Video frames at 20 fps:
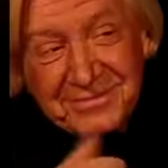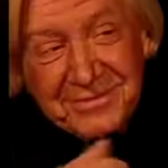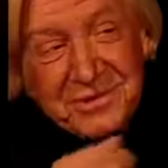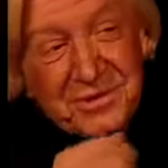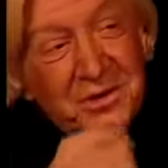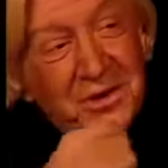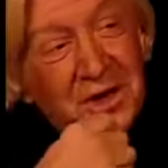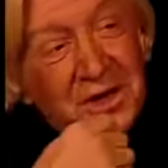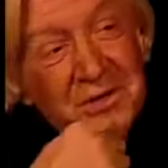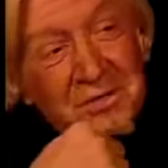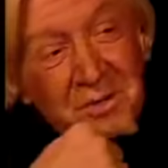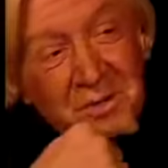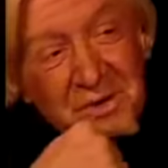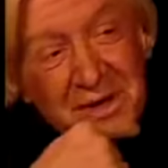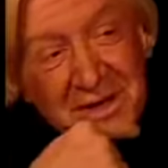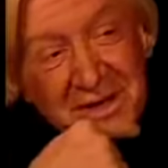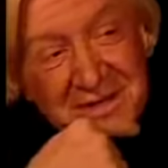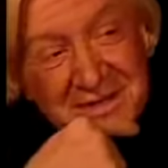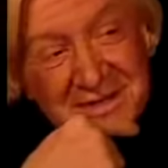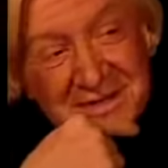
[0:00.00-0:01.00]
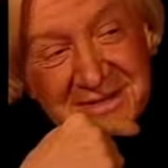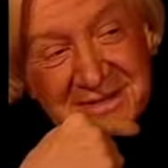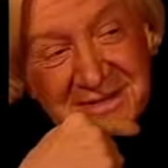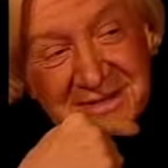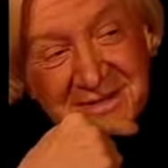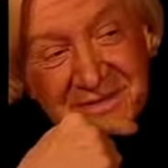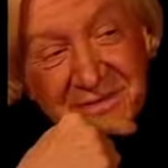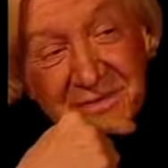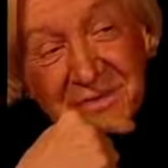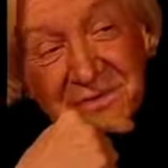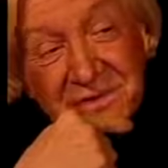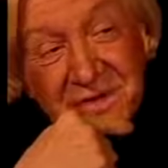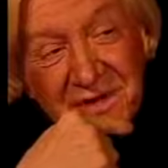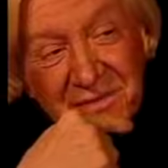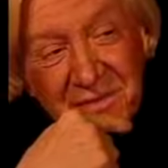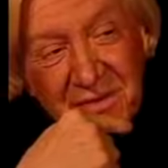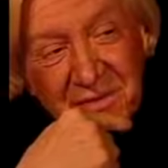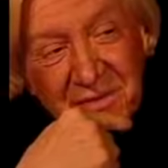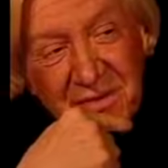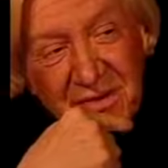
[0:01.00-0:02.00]
your honeymoon night with
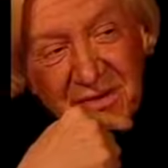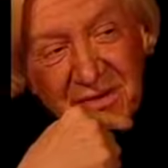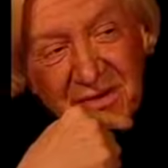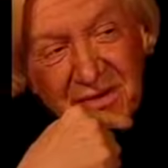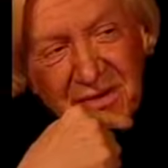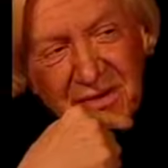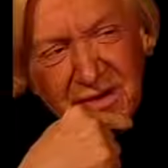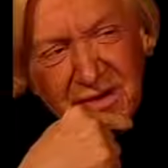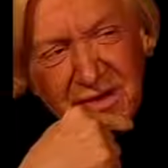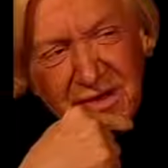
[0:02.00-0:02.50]
Tyrone Power.